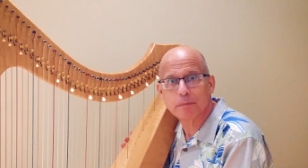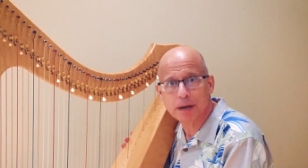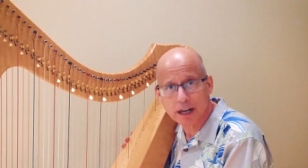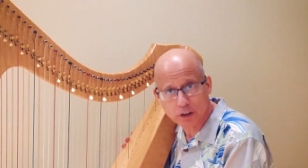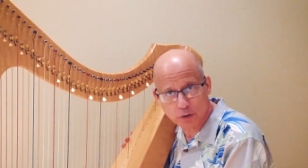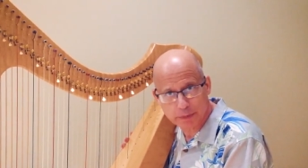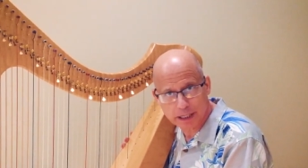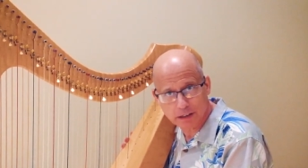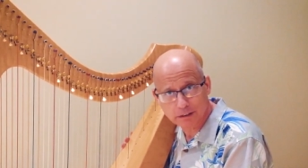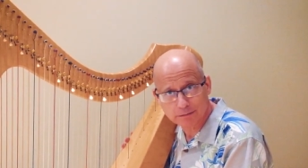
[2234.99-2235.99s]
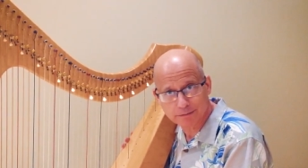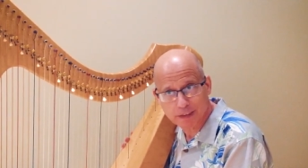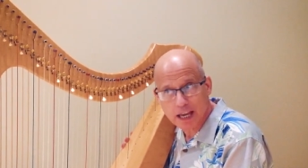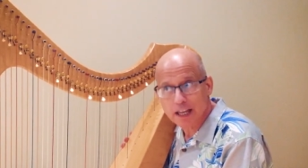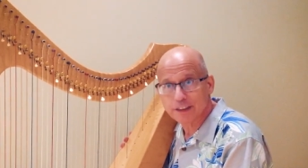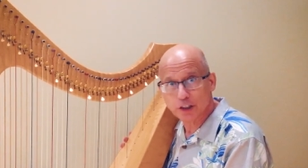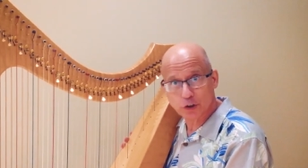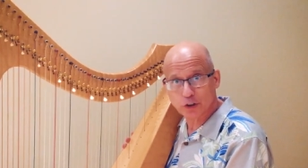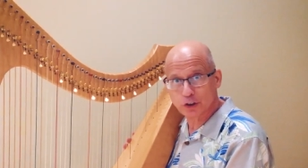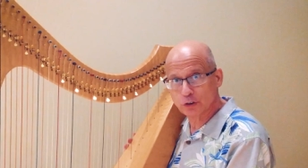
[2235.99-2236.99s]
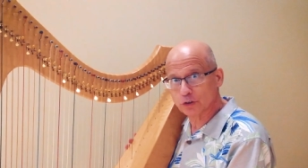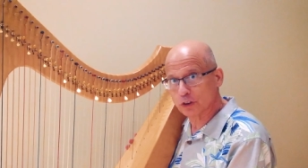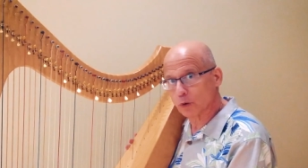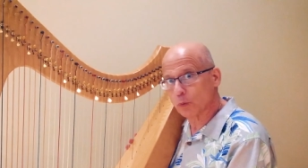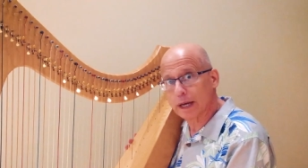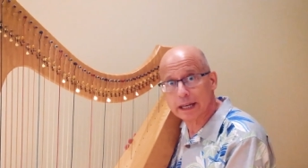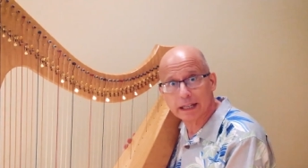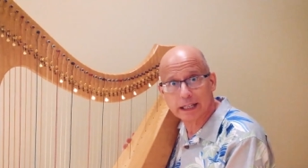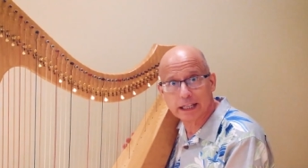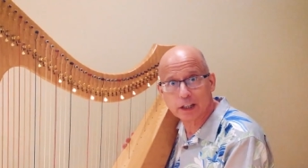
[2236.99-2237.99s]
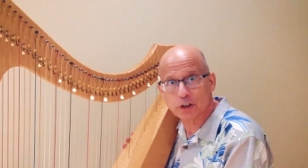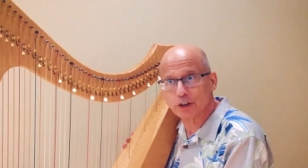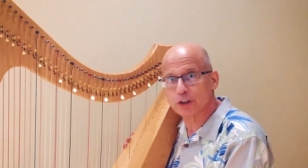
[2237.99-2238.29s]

bell that you could use at a wedding or you